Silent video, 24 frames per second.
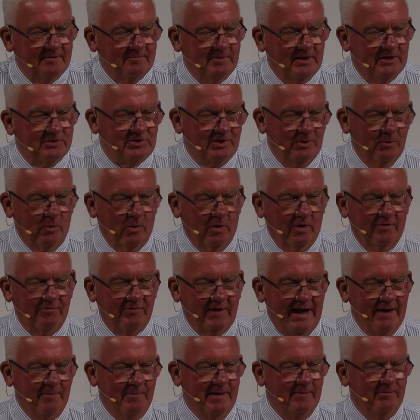But she wore, If
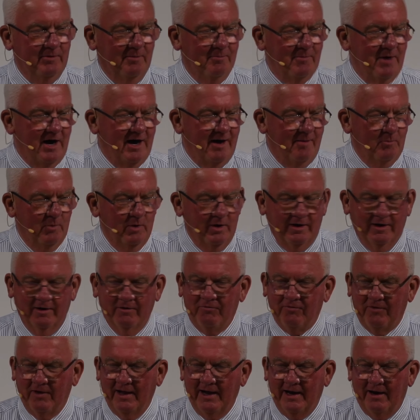I remember mom wearing a
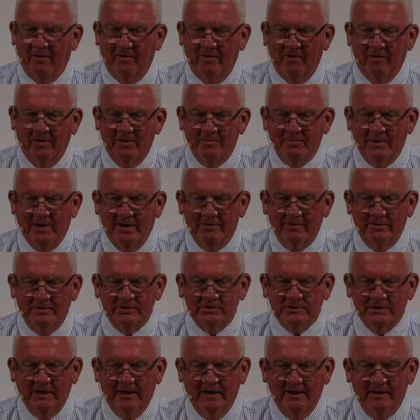flower on
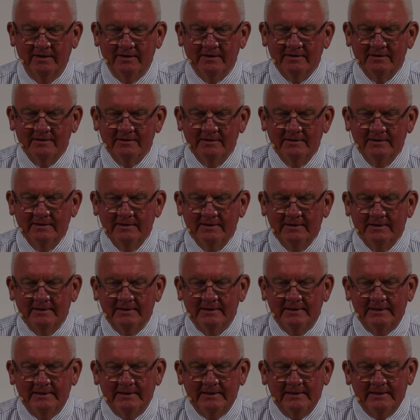Mother's Day.
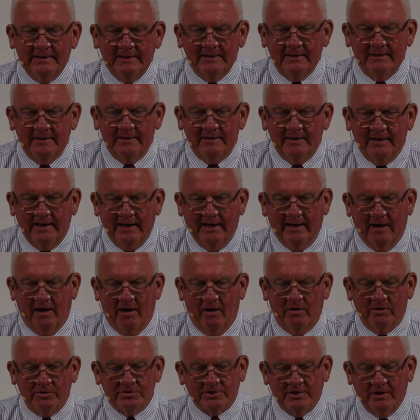And I
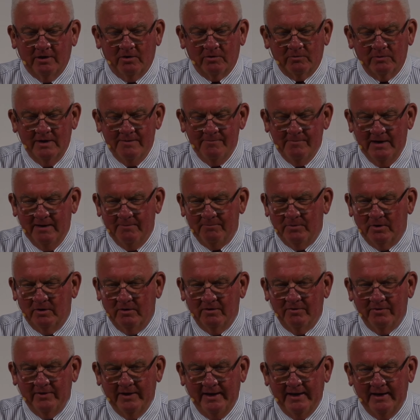also
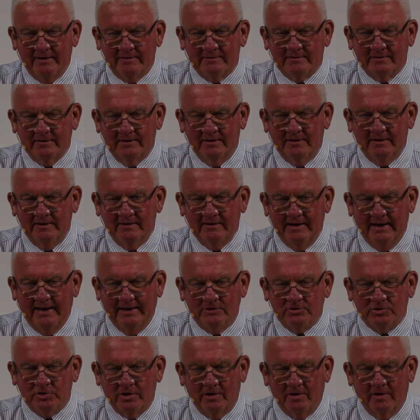remember that uh,
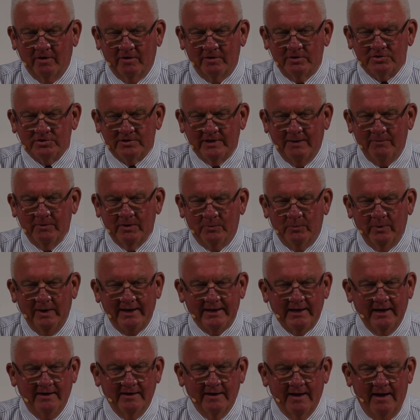at church they would
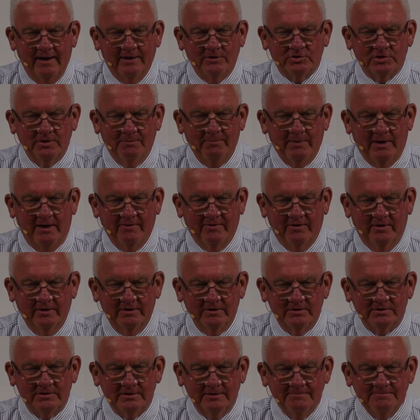recognize the
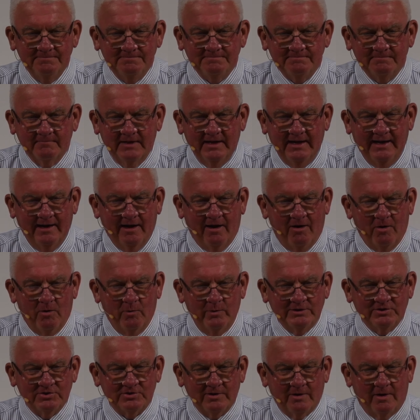mothers. And I
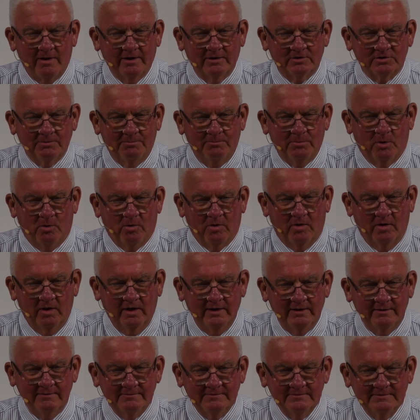always thought as a
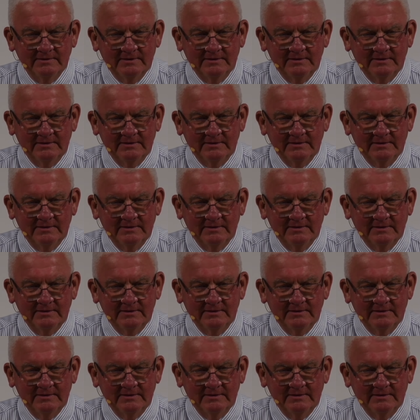boy,